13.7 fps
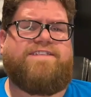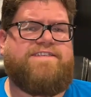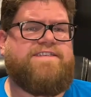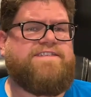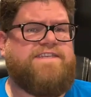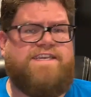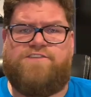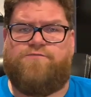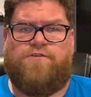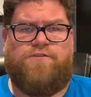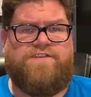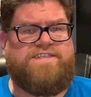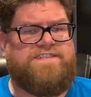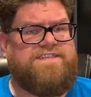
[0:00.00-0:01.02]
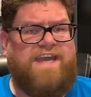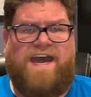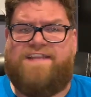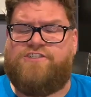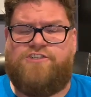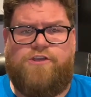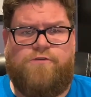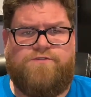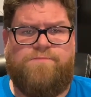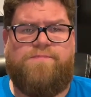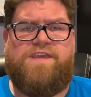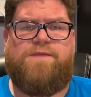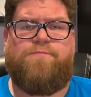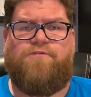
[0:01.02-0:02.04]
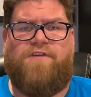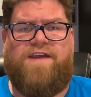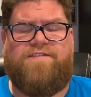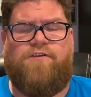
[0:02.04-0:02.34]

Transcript: This is Israel. This is God's chosen people, right?